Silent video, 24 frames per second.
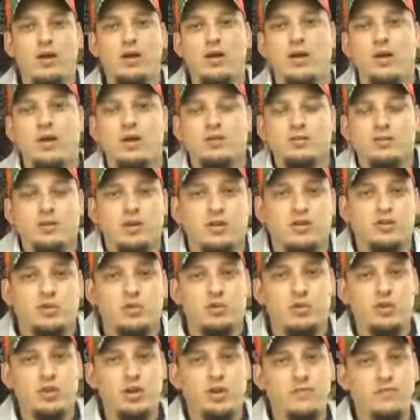Hey guys,
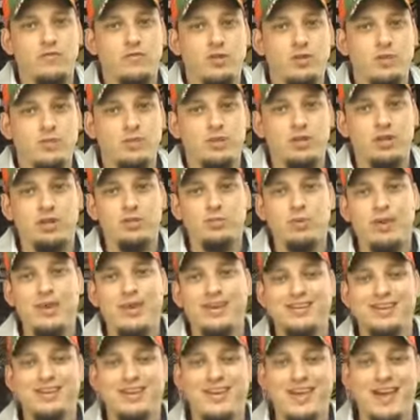George here from
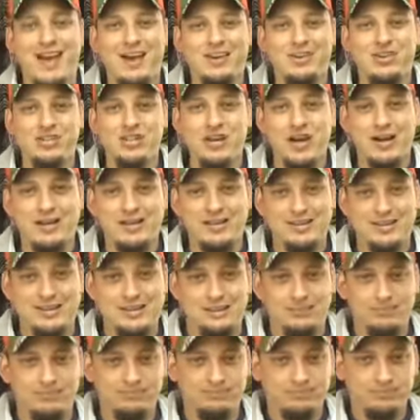
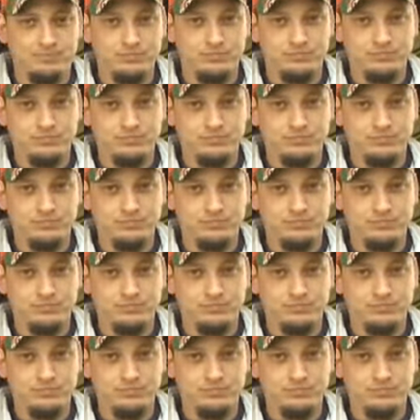ClickBankIntoCash.com.